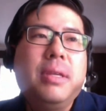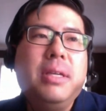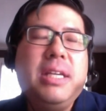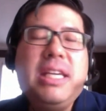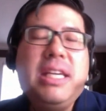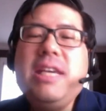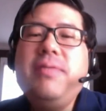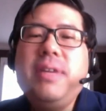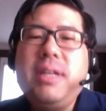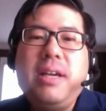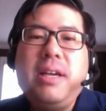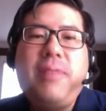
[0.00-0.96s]

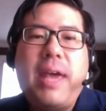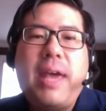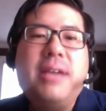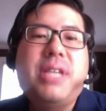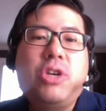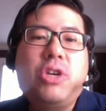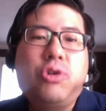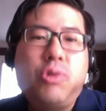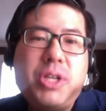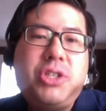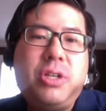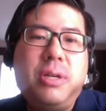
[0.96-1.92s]
even if as a
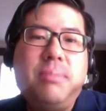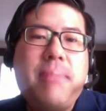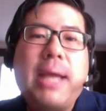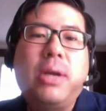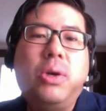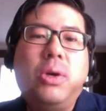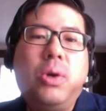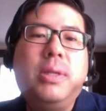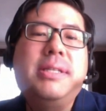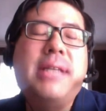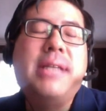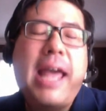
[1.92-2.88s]
Christian, my
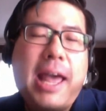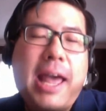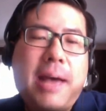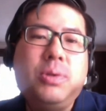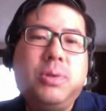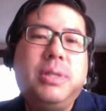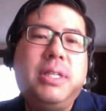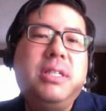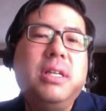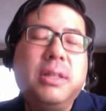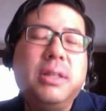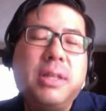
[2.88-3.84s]
goal is absolutely
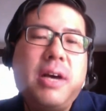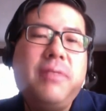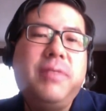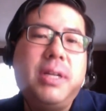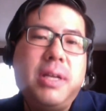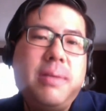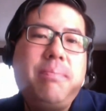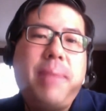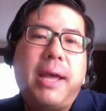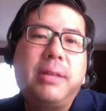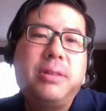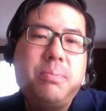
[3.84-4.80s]
to love and
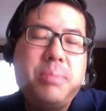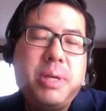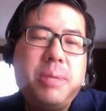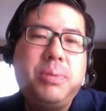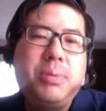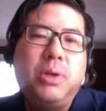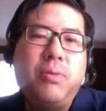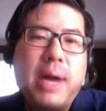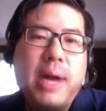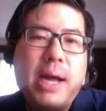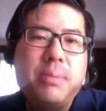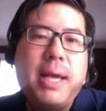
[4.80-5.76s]
impact the people
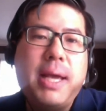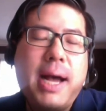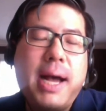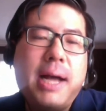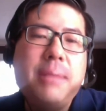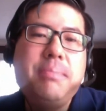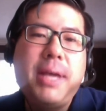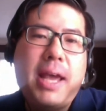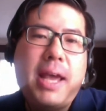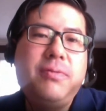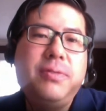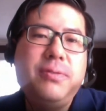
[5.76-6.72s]
around me on
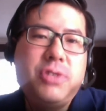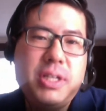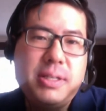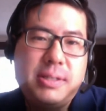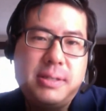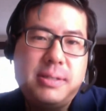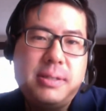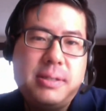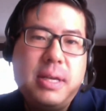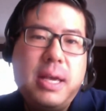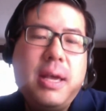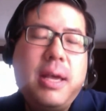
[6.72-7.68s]
behalf of Jesus
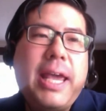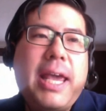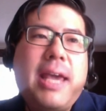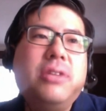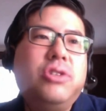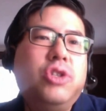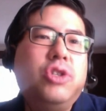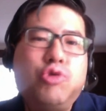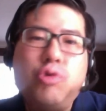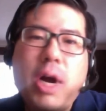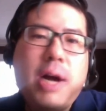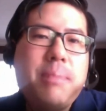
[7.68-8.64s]
and to
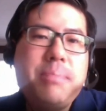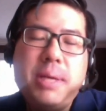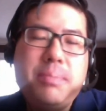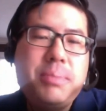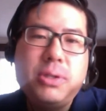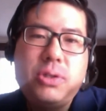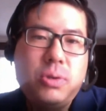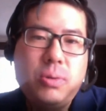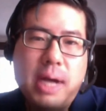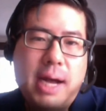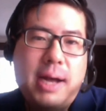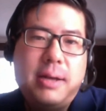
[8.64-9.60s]
draw people to
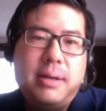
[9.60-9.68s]
God.